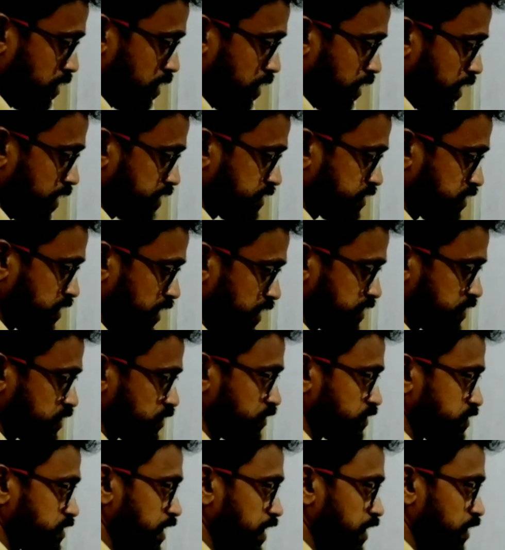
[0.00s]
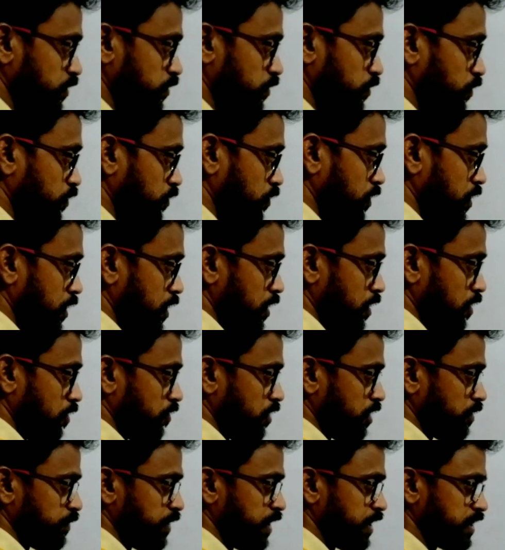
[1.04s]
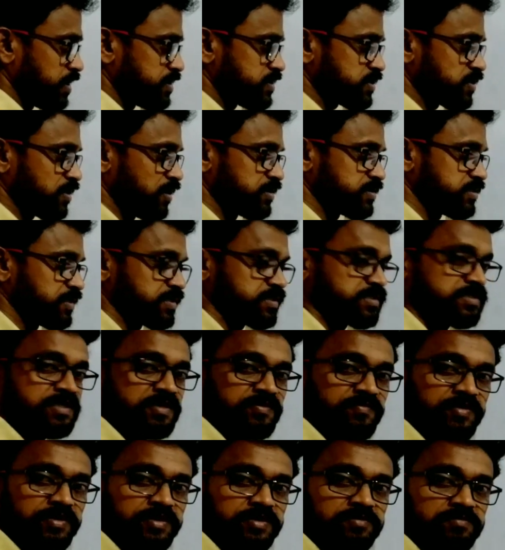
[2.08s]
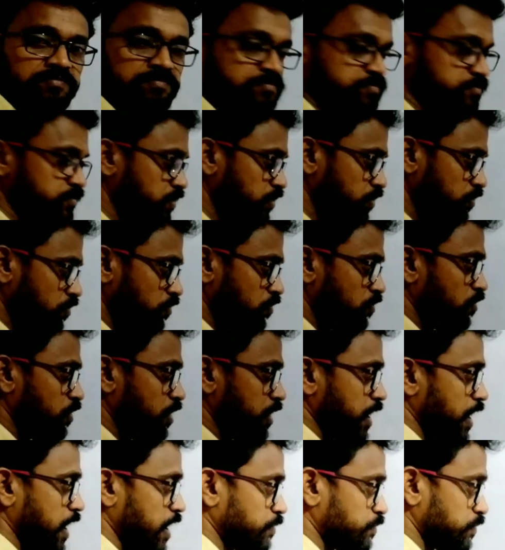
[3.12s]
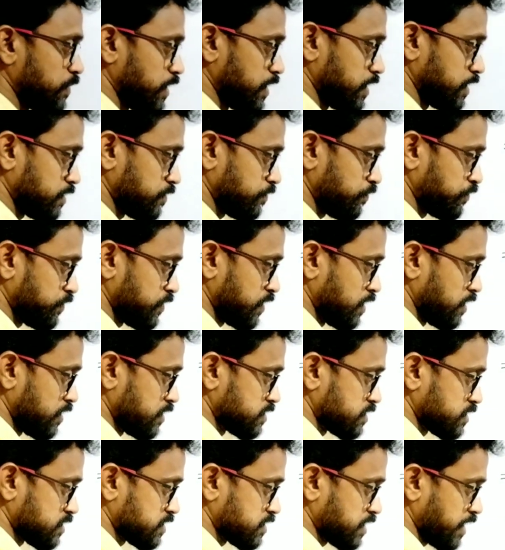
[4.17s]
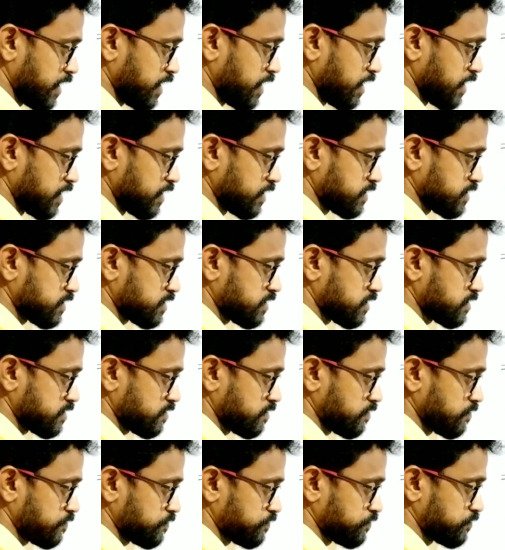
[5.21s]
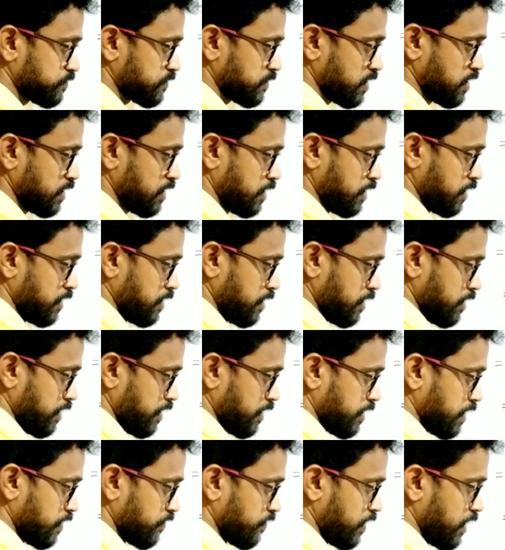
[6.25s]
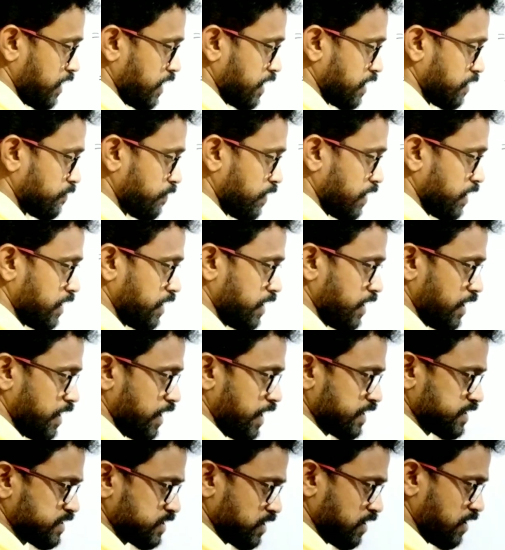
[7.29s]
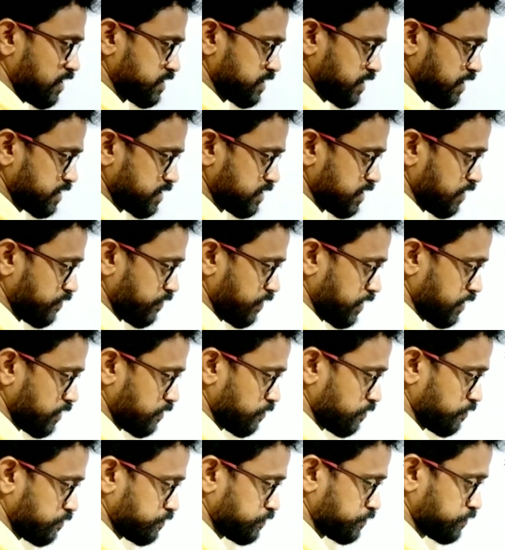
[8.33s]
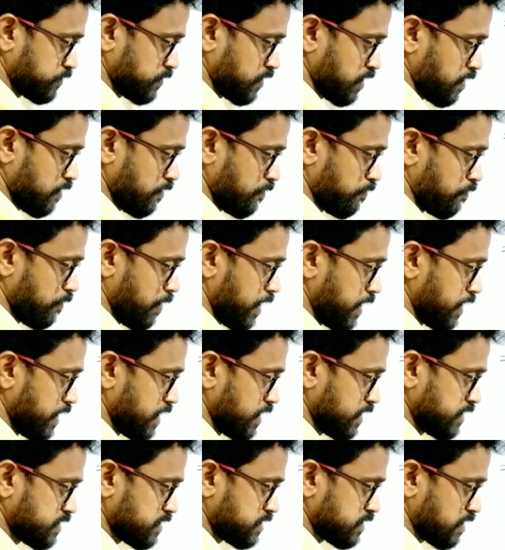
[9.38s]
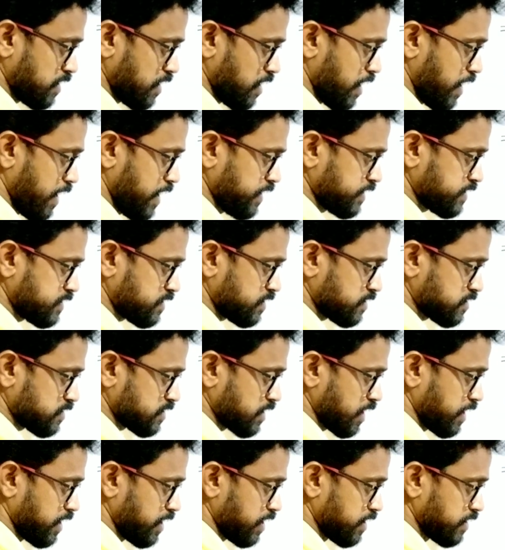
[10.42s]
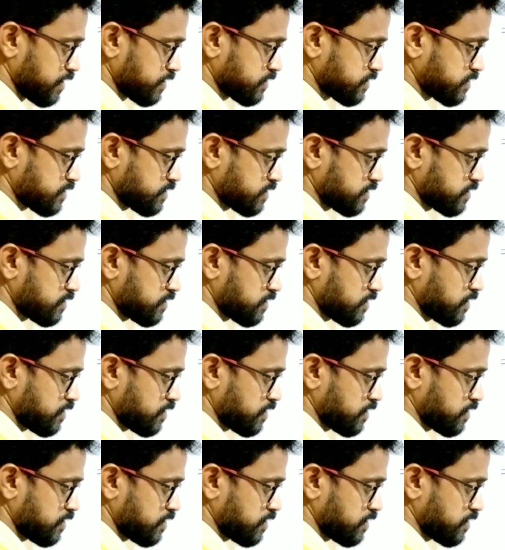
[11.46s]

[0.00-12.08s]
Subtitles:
x tends to 0, 1 minus cos x derivative. What happening? Sin x divided by x cos x derivative minus x sin x